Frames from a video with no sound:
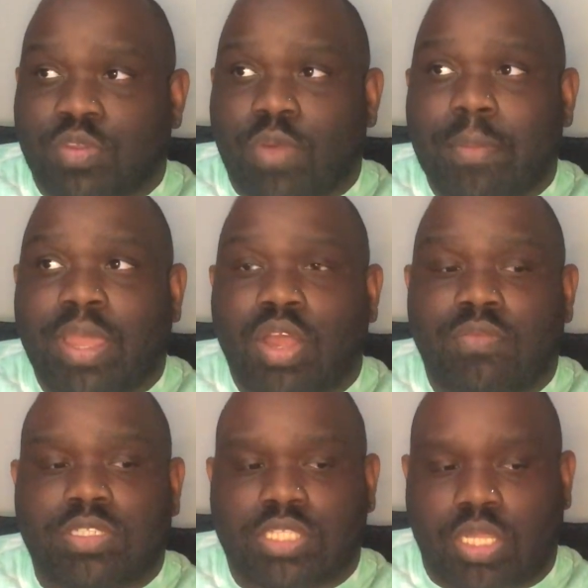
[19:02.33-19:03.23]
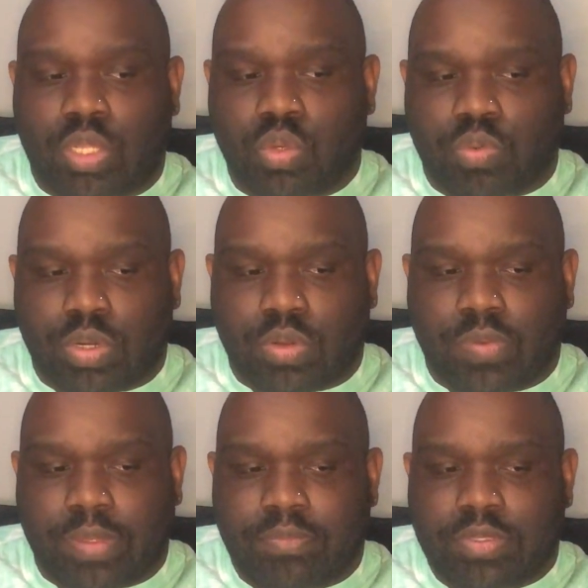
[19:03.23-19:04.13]
right back over to Lou real
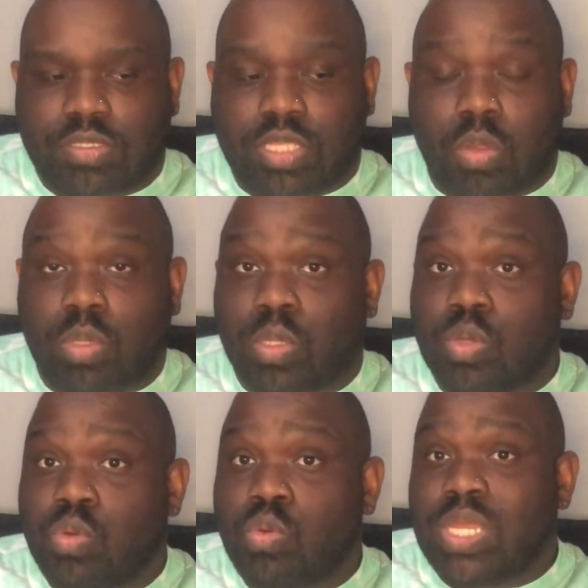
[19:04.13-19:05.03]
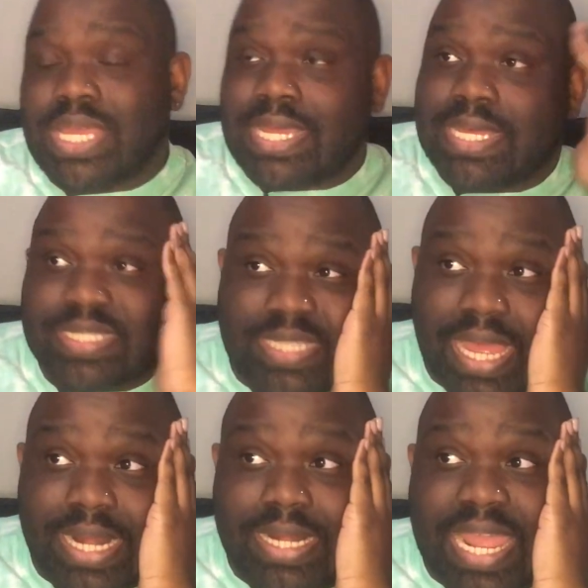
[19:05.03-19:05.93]
quick. So Lou is
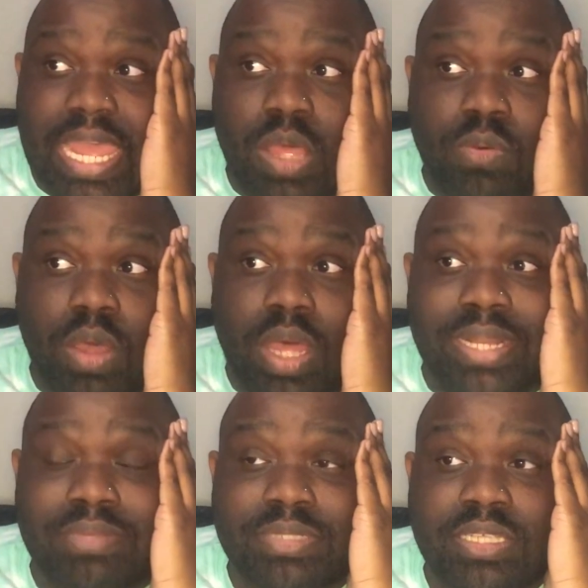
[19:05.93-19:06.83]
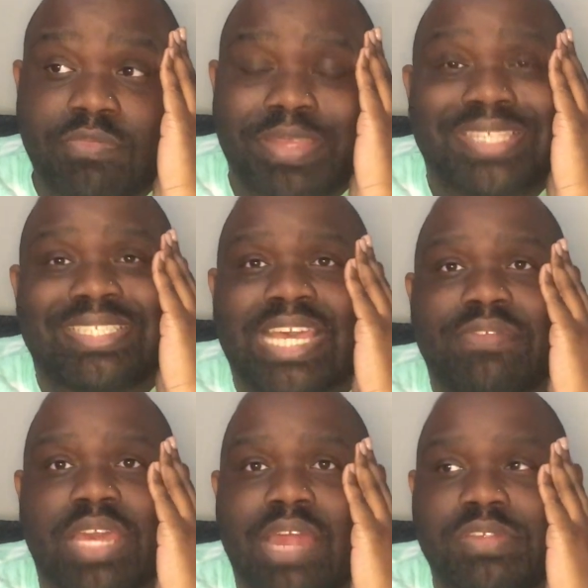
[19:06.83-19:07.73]
down on himself because he's
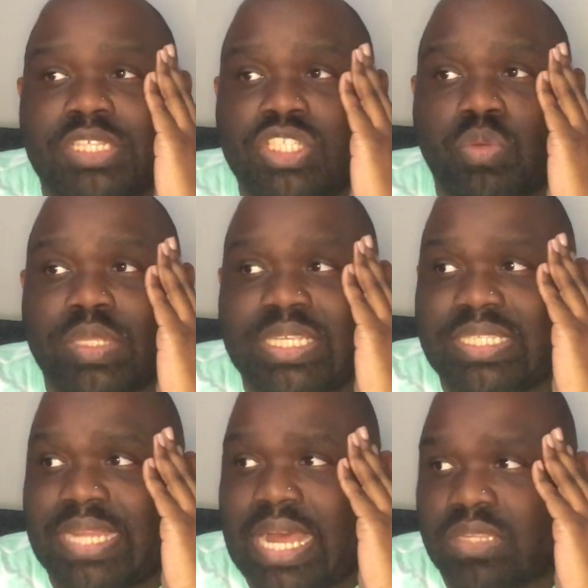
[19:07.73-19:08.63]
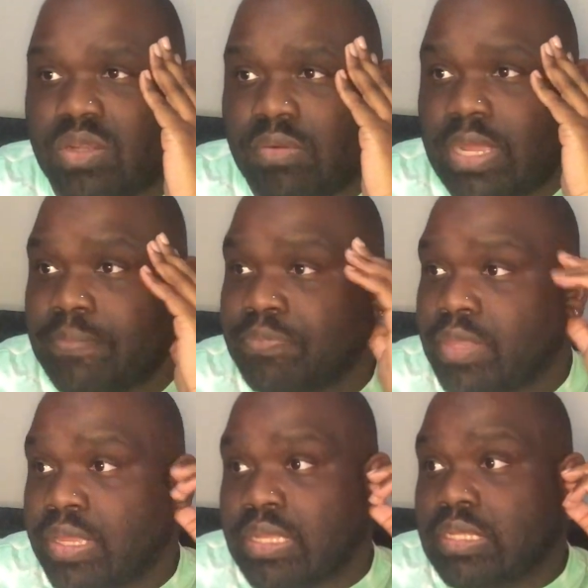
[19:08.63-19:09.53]
having a conversation with his doctor, right?
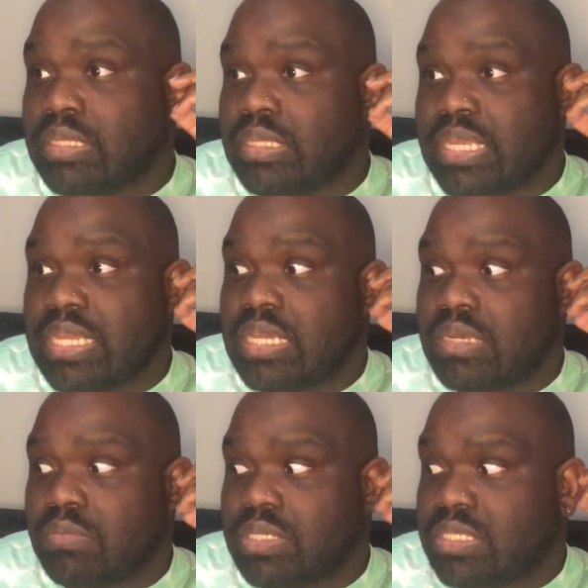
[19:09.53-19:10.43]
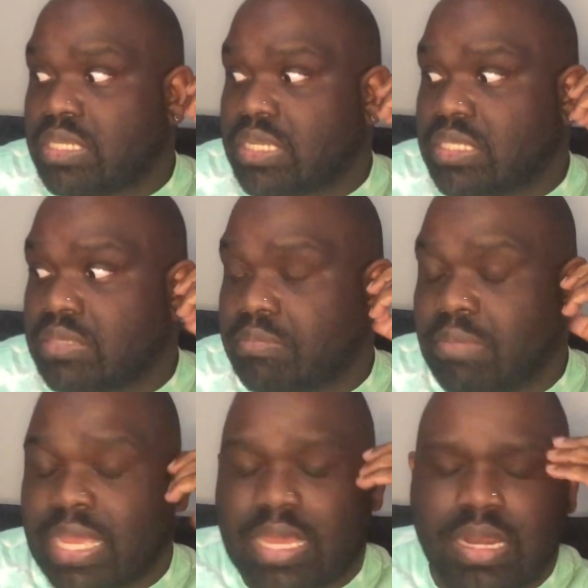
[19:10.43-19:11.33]
Then we see this
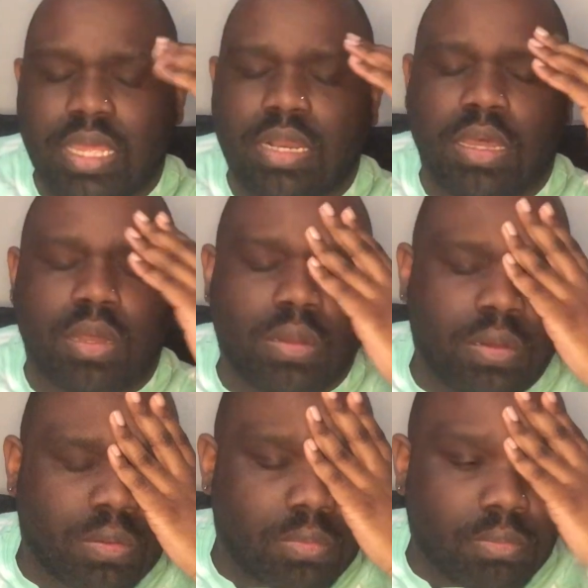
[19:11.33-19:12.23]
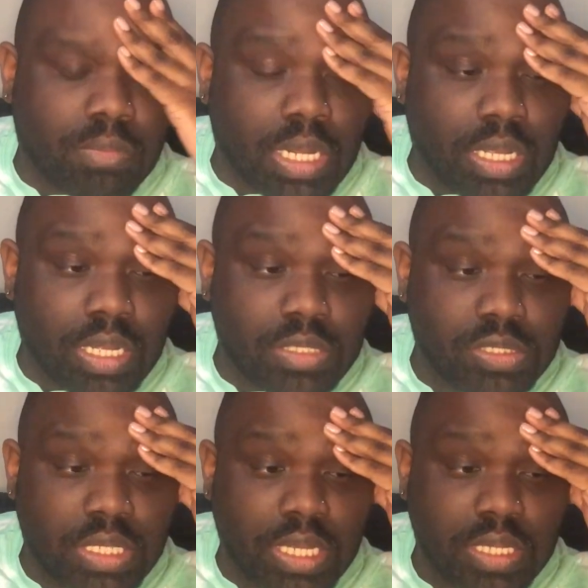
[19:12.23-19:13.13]
man, and oh my gosh,
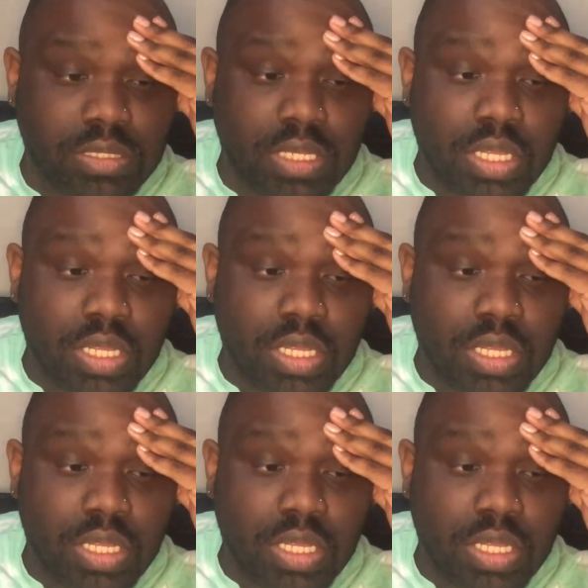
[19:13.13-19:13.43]
you guys,